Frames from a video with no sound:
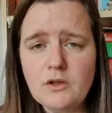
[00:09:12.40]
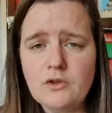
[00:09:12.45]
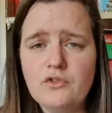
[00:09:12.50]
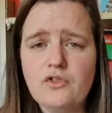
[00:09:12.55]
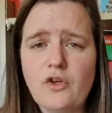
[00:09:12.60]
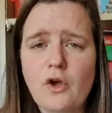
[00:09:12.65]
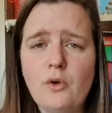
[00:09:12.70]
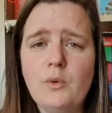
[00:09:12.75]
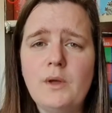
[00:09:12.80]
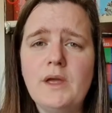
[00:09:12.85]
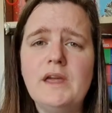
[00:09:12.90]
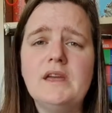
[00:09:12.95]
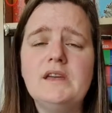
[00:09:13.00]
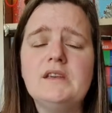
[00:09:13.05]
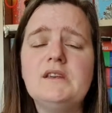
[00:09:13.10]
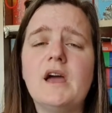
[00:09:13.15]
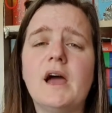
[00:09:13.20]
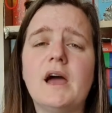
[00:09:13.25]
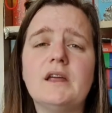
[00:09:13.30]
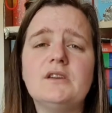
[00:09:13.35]
So
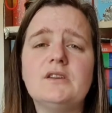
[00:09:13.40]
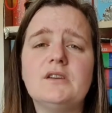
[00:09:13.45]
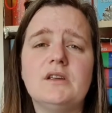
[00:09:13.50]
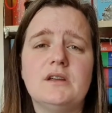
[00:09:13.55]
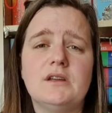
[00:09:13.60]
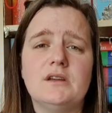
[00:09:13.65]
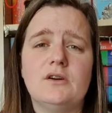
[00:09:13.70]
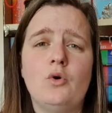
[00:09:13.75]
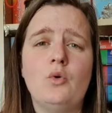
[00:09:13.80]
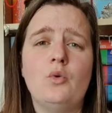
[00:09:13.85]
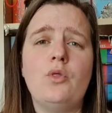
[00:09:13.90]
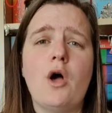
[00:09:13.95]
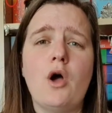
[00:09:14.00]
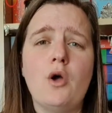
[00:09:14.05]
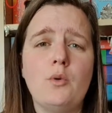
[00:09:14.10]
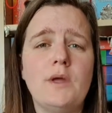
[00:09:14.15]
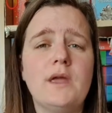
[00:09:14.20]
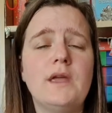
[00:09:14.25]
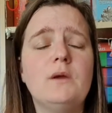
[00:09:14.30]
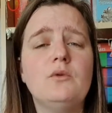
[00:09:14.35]
he,
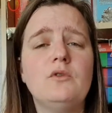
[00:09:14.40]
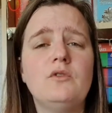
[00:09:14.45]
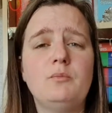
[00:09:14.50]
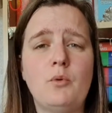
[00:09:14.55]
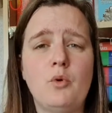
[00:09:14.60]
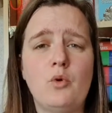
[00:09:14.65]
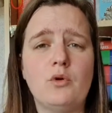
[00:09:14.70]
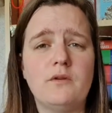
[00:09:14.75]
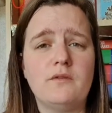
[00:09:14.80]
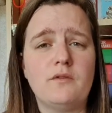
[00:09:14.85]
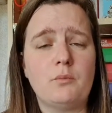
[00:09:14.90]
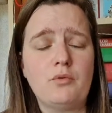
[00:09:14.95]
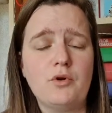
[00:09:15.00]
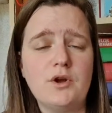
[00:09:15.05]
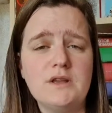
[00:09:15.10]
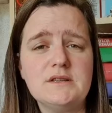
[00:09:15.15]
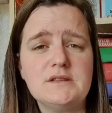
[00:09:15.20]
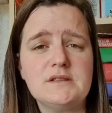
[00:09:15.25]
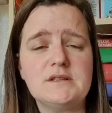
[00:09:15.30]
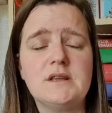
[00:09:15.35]
although he was born of a
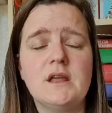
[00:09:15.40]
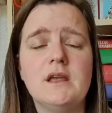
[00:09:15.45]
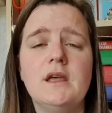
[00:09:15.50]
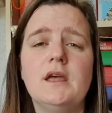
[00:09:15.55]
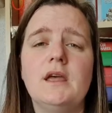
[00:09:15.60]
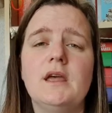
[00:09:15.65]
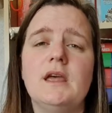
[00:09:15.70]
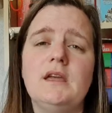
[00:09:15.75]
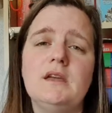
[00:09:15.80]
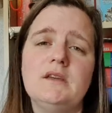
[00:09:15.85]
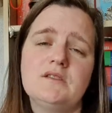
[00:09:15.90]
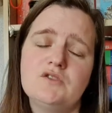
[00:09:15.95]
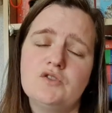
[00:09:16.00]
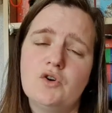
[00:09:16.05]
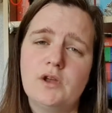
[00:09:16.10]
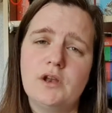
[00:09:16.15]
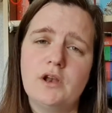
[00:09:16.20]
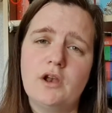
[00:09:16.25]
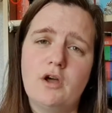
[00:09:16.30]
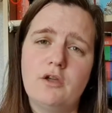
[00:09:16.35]
prince, he is
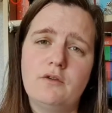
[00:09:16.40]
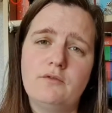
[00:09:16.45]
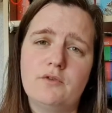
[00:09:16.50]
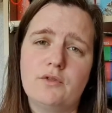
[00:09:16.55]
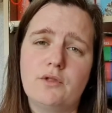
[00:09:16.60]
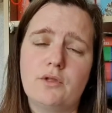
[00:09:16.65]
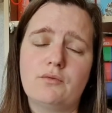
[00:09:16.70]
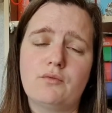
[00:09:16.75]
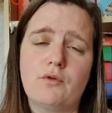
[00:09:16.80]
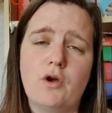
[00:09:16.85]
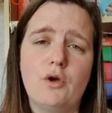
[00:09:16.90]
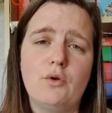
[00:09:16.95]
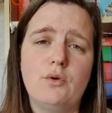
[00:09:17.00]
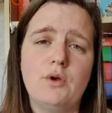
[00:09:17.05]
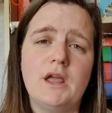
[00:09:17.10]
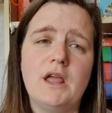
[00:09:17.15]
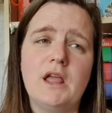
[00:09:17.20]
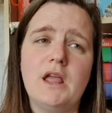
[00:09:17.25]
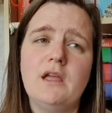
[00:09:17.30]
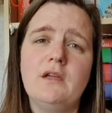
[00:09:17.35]
not in line for the
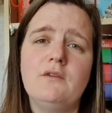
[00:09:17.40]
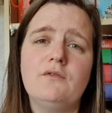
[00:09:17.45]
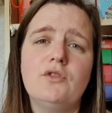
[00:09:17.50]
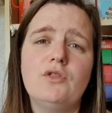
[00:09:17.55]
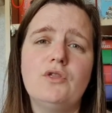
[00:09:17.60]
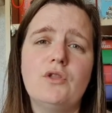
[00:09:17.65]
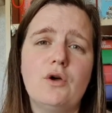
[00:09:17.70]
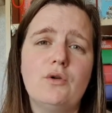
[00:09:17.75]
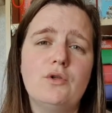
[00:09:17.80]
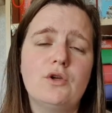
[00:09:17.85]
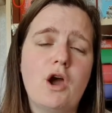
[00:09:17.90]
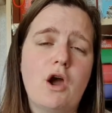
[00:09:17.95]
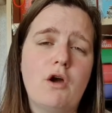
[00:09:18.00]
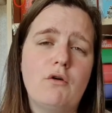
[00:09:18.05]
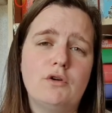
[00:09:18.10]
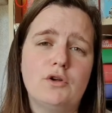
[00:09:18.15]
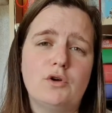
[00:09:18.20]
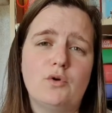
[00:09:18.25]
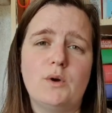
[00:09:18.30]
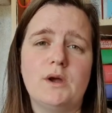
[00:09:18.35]
throne, even though the
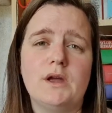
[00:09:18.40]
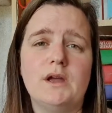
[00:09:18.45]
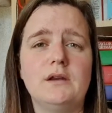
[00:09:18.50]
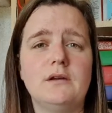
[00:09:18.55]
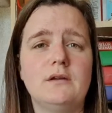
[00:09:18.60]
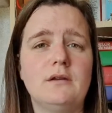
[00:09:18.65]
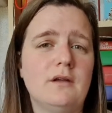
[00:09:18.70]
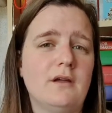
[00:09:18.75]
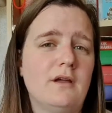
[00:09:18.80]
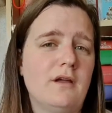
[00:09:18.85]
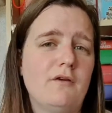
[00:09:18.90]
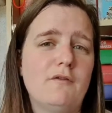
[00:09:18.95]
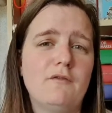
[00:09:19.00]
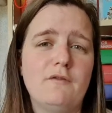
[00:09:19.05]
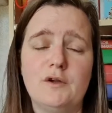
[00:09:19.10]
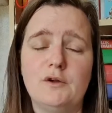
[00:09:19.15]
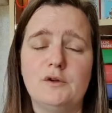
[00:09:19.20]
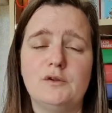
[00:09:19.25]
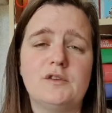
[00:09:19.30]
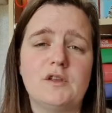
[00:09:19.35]
current queen
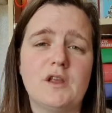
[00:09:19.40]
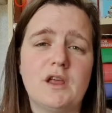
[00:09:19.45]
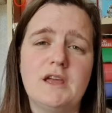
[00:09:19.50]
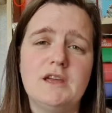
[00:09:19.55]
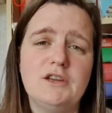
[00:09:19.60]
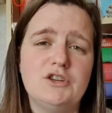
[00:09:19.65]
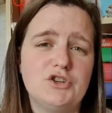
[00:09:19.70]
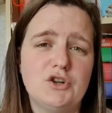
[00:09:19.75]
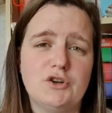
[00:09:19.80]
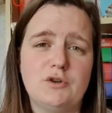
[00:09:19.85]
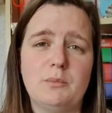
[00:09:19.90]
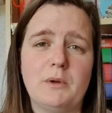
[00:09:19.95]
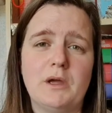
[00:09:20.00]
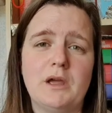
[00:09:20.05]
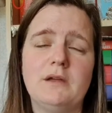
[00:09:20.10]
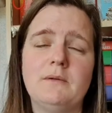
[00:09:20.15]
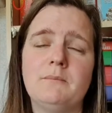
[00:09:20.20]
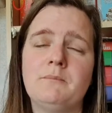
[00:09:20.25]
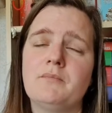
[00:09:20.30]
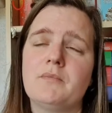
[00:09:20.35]
feels that he should
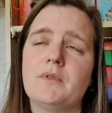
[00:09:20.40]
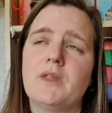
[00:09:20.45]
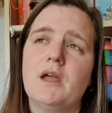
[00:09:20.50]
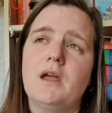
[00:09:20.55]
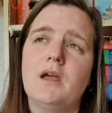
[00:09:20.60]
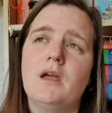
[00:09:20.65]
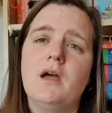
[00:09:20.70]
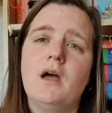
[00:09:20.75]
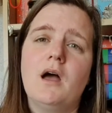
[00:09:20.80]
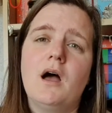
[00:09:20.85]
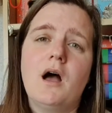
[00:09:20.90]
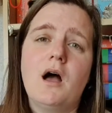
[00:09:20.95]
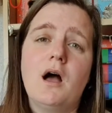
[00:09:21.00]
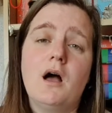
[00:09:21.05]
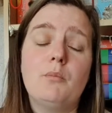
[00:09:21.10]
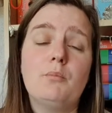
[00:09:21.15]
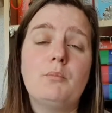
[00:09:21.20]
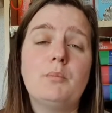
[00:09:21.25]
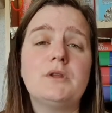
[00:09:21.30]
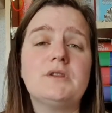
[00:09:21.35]
be.
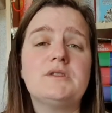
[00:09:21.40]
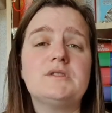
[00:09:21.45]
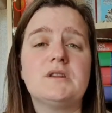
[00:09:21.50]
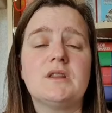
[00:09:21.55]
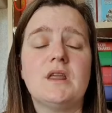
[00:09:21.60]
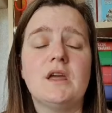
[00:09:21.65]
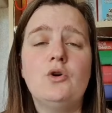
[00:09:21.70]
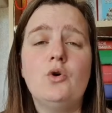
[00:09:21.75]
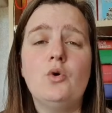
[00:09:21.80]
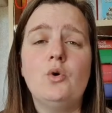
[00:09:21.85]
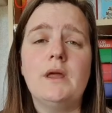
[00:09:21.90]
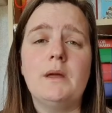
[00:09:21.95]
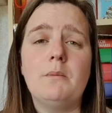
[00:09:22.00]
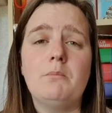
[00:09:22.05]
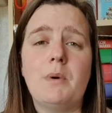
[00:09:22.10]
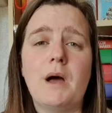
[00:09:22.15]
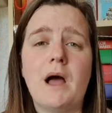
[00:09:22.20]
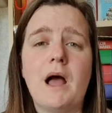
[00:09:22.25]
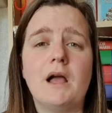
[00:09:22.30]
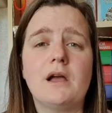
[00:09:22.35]
Uh, but they call him
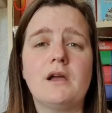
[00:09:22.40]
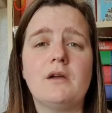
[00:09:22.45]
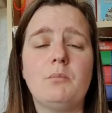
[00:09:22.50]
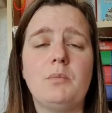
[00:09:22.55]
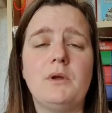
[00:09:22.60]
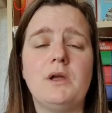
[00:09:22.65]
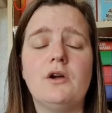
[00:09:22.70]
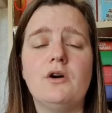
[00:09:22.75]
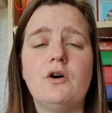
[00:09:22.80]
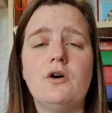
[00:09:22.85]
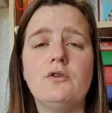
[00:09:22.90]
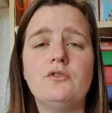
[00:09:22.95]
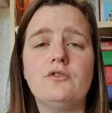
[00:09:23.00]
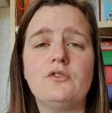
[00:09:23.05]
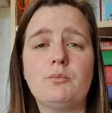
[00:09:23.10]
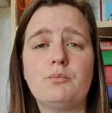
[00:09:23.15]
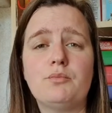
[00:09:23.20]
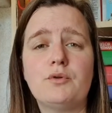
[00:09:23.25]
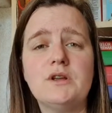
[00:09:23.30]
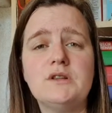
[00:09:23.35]
back because
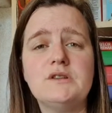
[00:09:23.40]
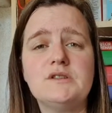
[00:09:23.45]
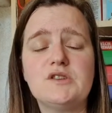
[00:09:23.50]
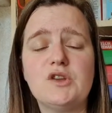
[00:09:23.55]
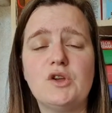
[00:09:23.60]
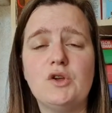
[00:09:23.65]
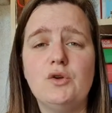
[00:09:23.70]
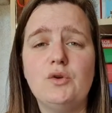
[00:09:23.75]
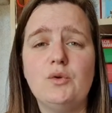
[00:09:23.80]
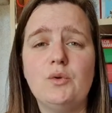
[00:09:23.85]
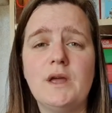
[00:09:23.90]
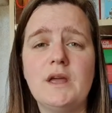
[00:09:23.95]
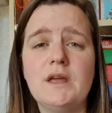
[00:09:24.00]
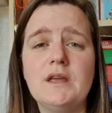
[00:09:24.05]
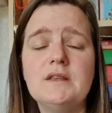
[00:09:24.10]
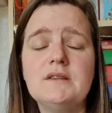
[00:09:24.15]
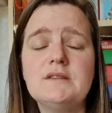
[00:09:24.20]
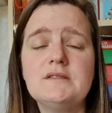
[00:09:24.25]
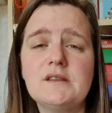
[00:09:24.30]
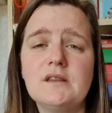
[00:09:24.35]
the prince, who
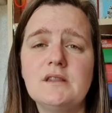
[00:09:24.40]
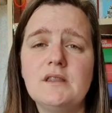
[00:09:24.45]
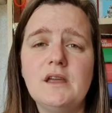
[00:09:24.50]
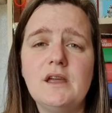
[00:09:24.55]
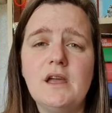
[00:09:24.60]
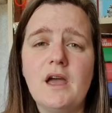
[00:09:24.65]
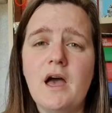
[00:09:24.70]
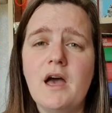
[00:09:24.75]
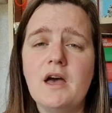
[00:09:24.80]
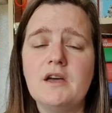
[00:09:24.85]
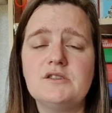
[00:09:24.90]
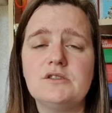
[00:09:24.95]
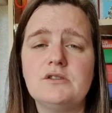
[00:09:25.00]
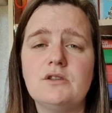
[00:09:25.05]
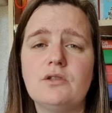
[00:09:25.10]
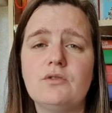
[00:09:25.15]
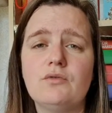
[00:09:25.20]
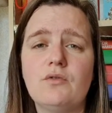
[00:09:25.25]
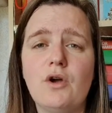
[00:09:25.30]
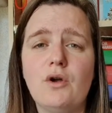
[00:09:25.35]
is the heir to
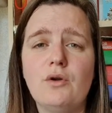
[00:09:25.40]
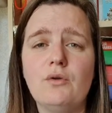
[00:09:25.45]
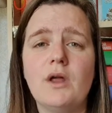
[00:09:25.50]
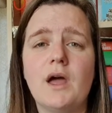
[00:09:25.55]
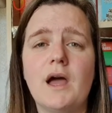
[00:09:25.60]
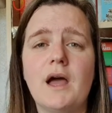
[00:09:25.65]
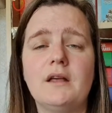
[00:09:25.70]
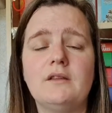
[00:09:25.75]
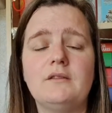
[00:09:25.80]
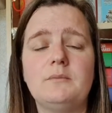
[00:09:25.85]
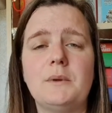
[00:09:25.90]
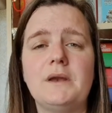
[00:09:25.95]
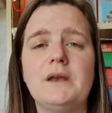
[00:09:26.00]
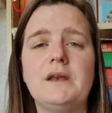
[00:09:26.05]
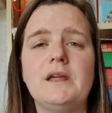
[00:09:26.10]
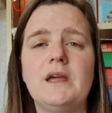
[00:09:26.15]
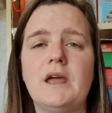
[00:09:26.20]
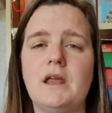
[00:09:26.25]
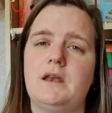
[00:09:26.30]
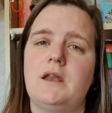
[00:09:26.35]
the throne, has
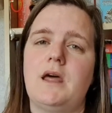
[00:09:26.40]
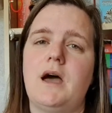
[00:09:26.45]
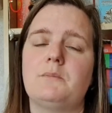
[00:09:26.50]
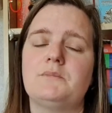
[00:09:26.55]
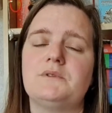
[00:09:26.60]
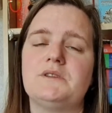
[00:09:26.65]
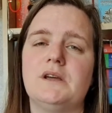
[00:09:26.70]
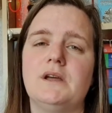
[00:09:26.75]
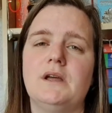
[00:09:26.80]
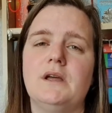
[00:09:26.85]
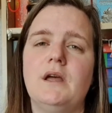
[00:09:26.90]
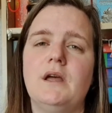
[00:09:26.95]
been kidnapped